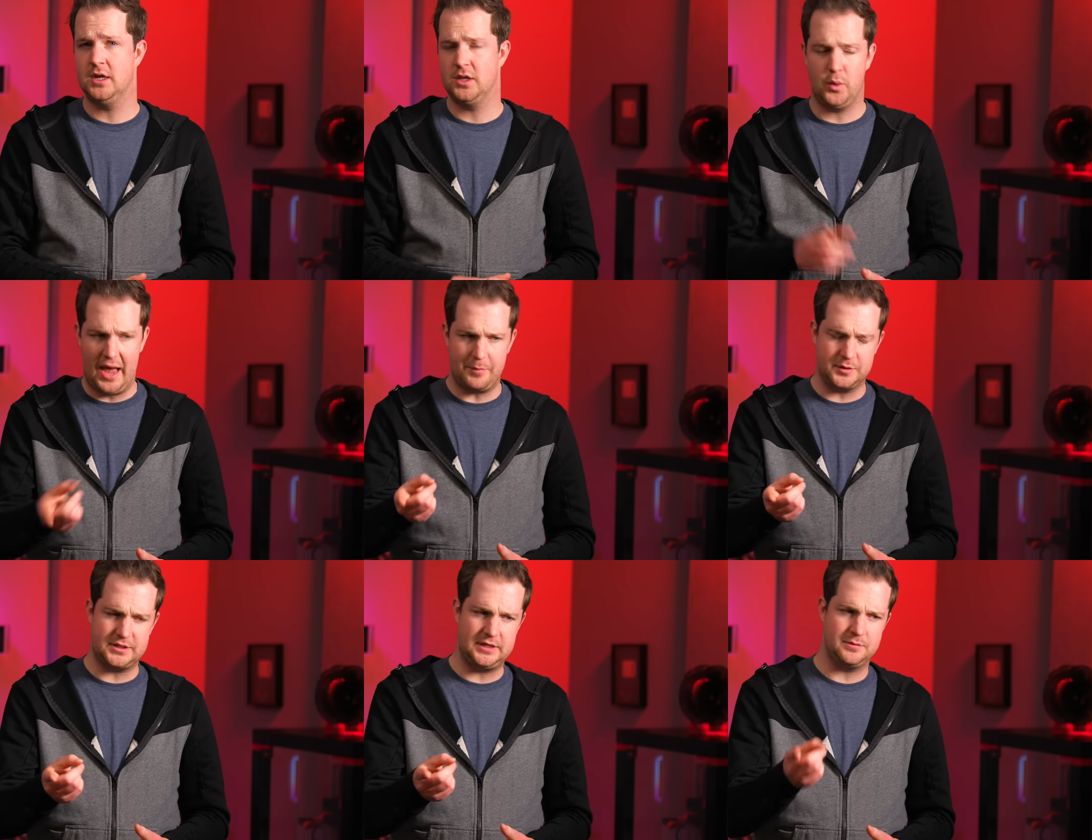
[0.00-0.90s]
though Apple
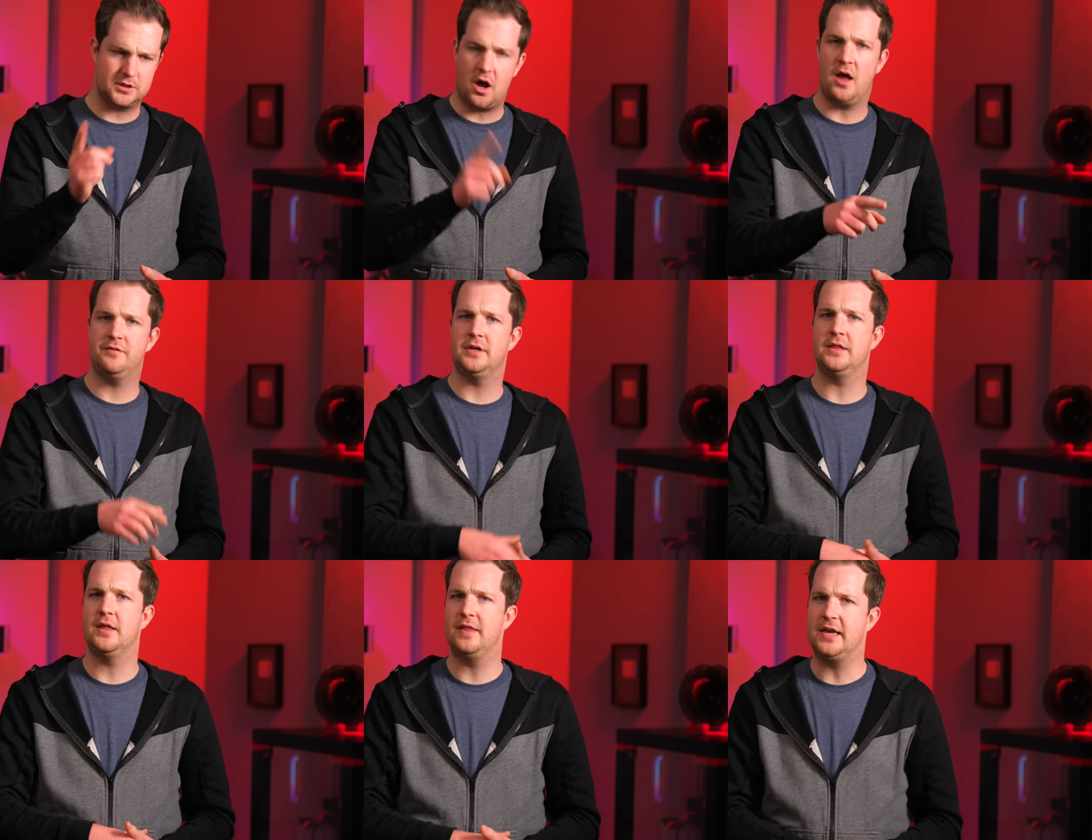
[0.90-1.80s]
seems
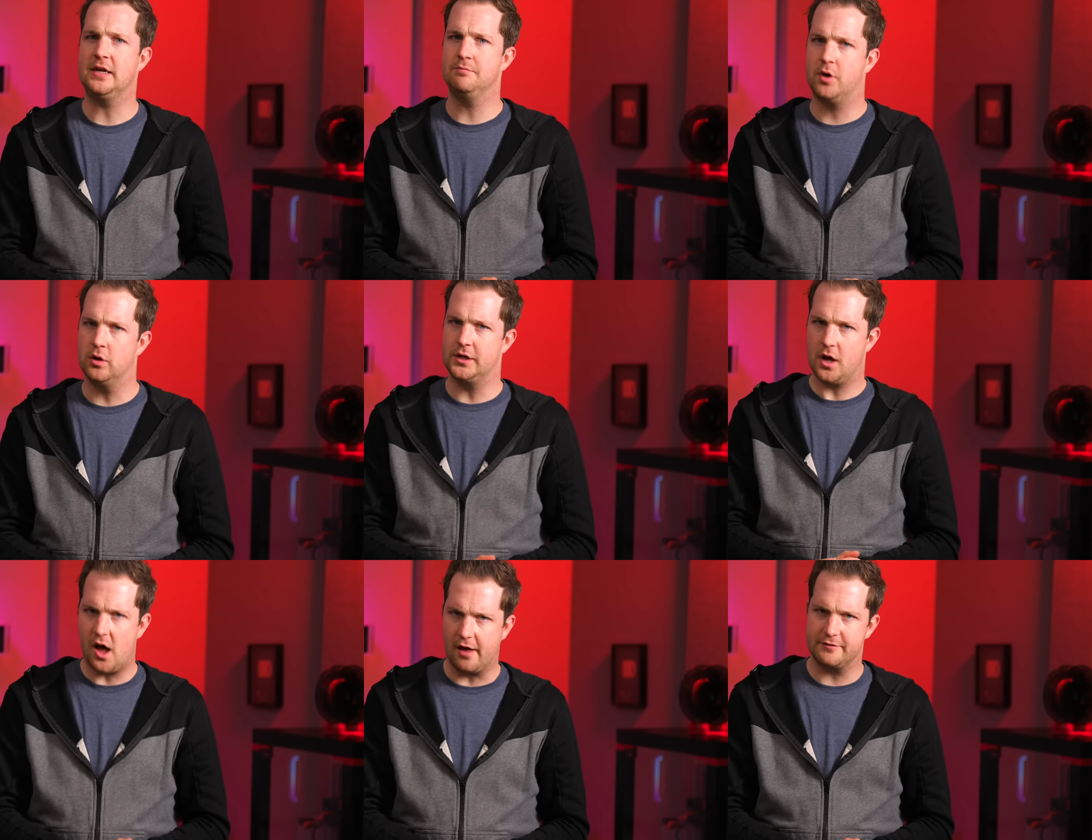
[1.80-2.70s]
confident that they can pull it
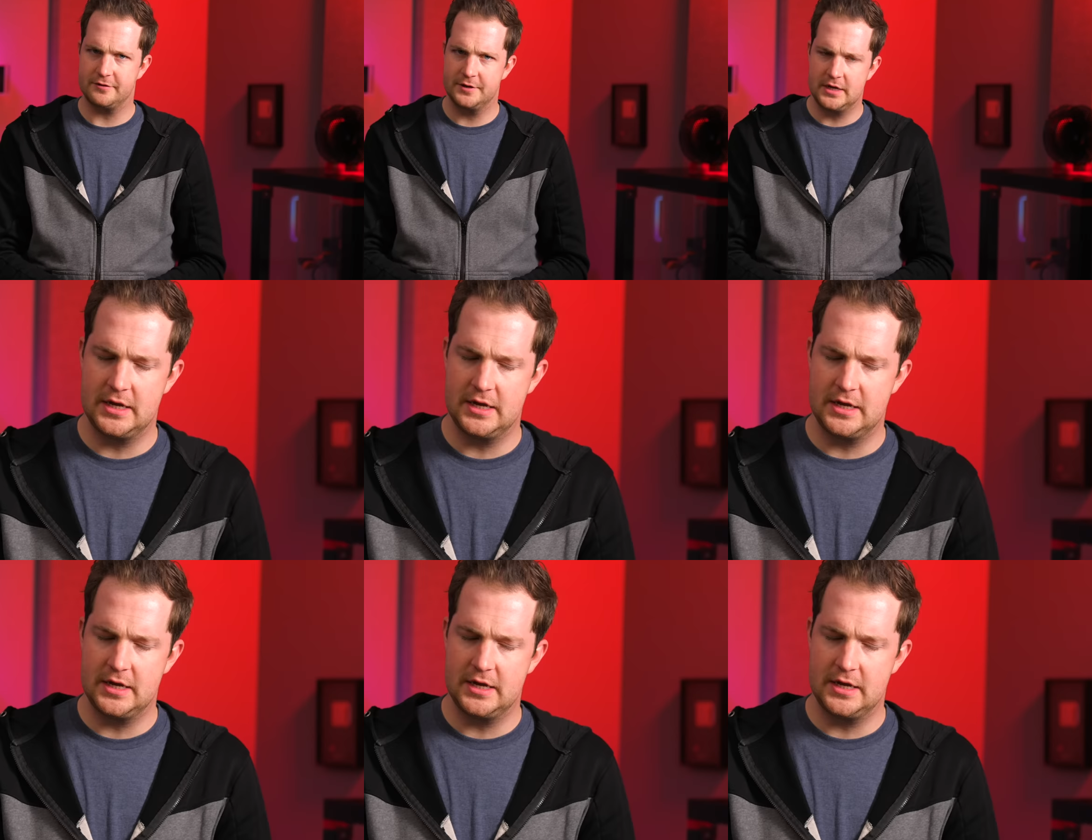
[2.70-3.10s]
off.